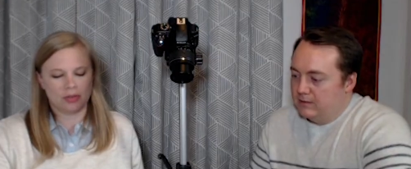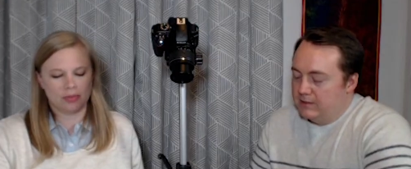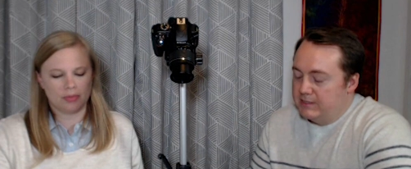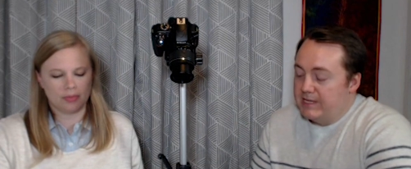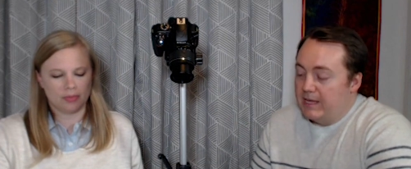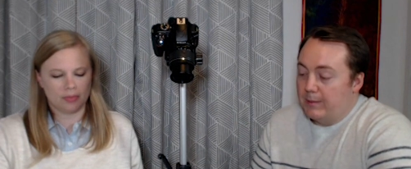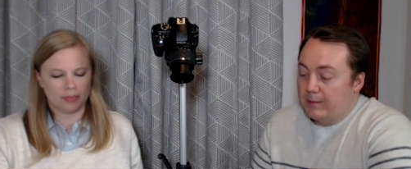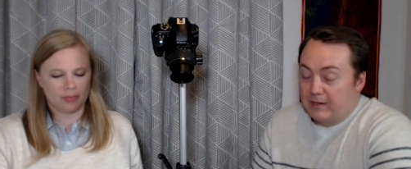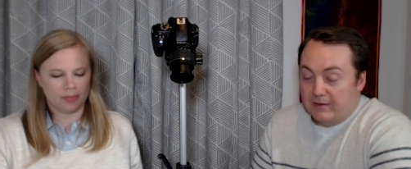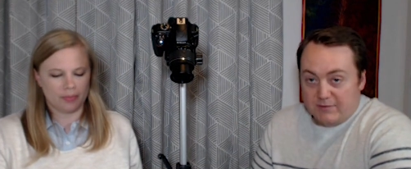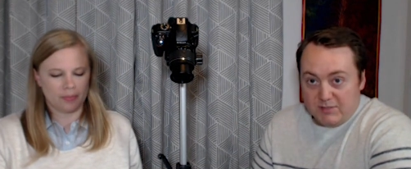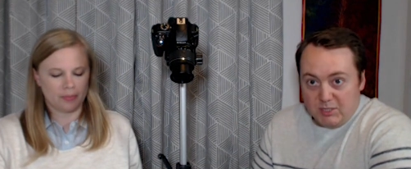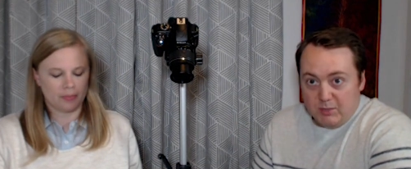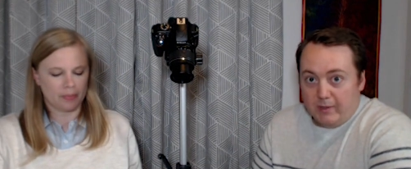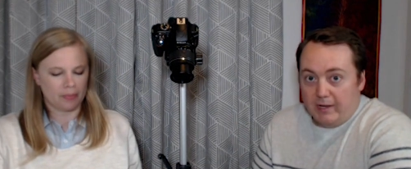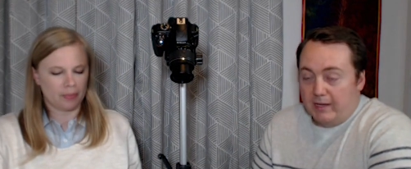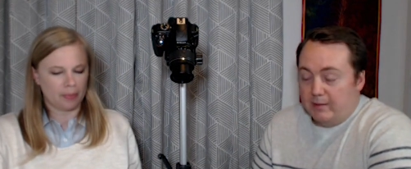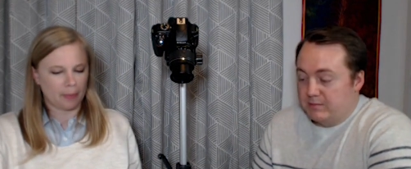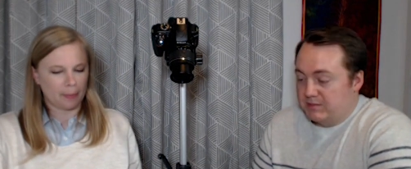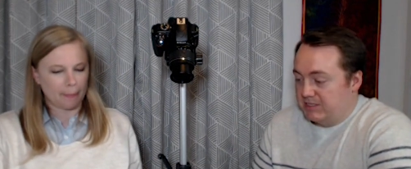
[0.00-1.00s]
Speaker 1: Yeah, we can have
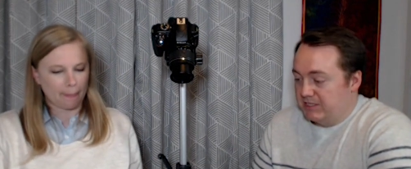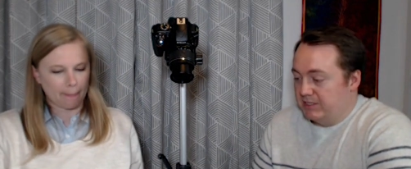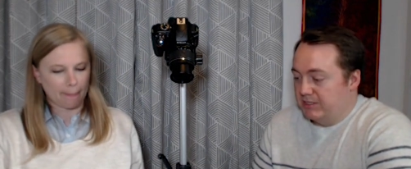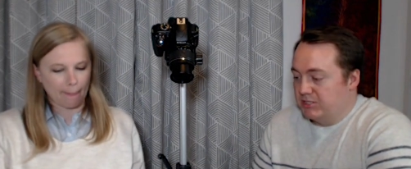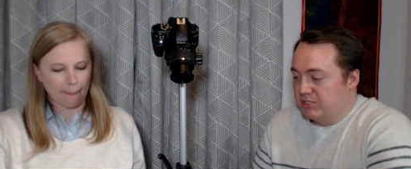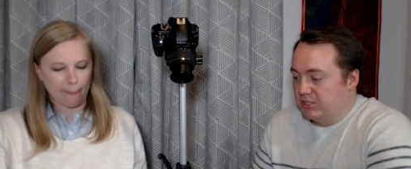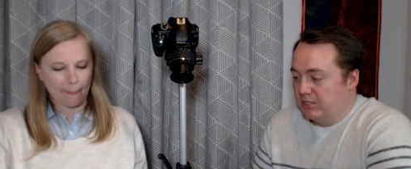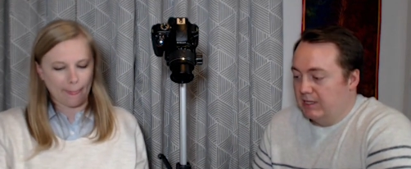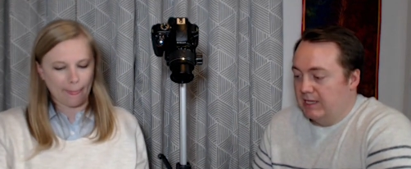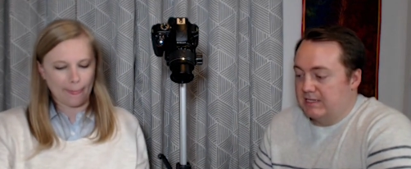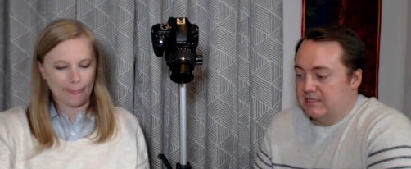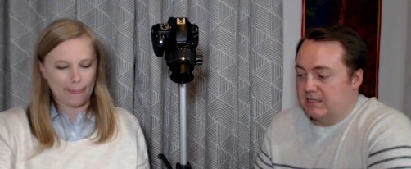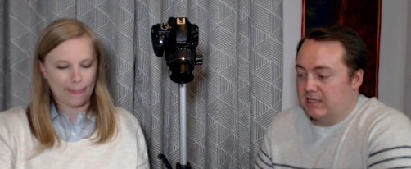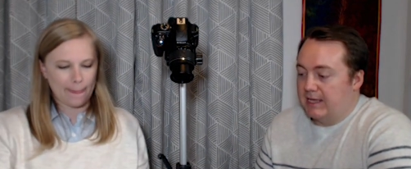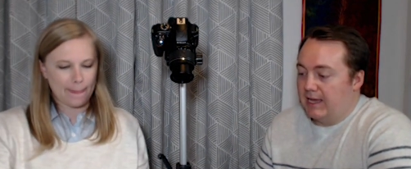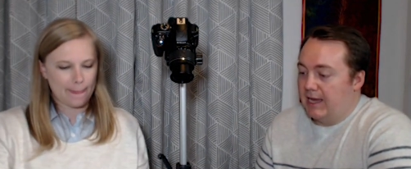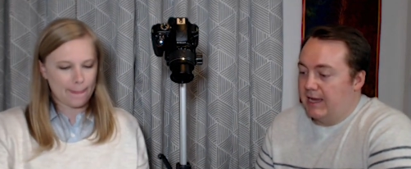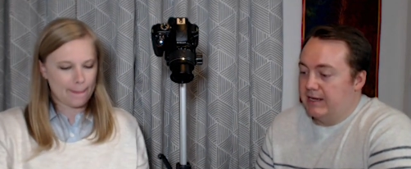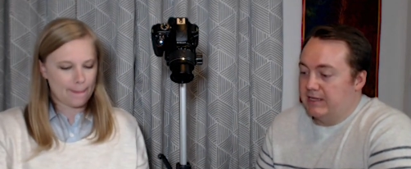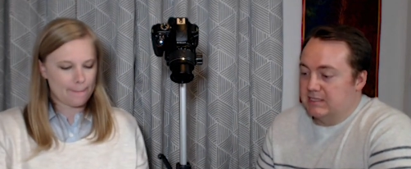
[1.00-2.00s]
two items each, unless the
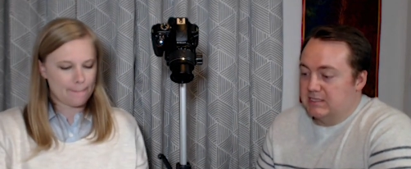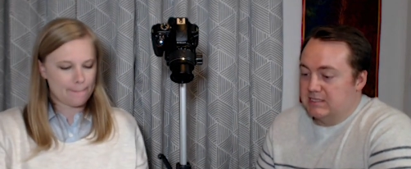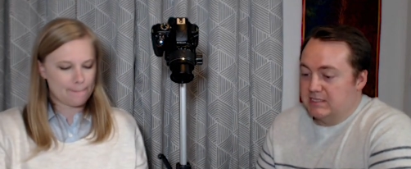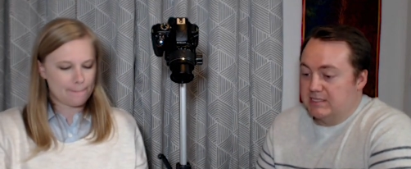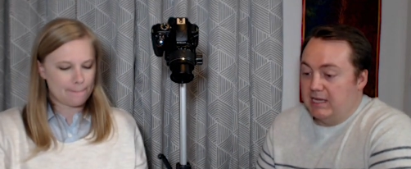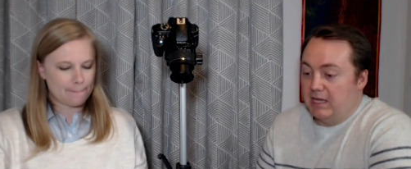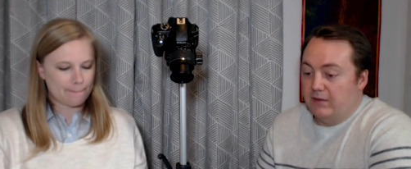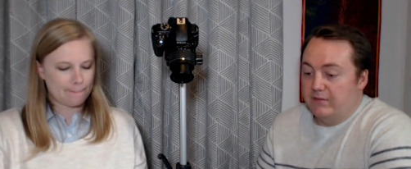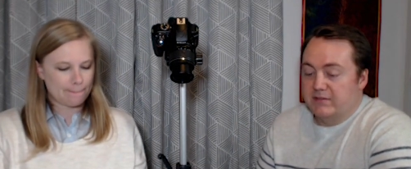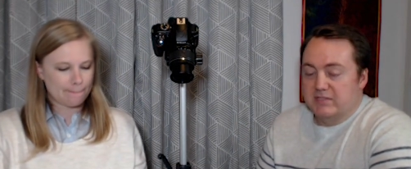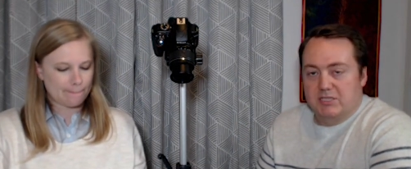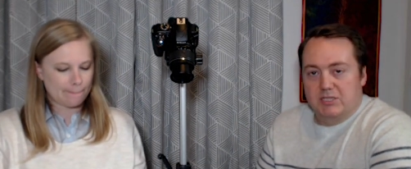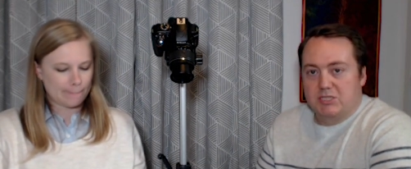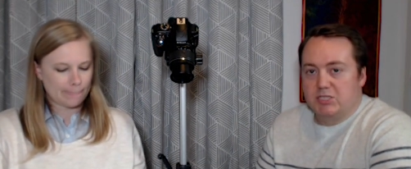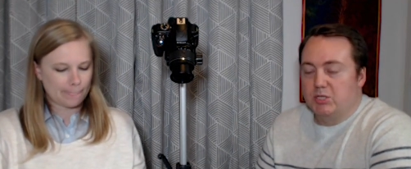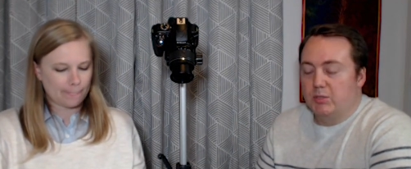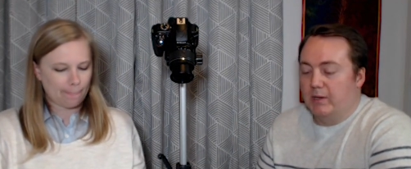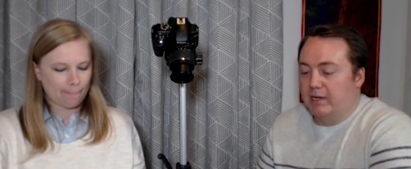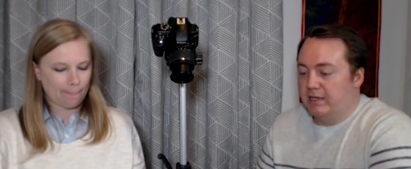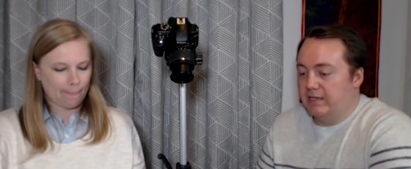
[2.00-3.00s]
card itself is a
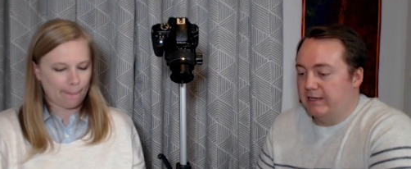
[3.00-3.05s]
two-handed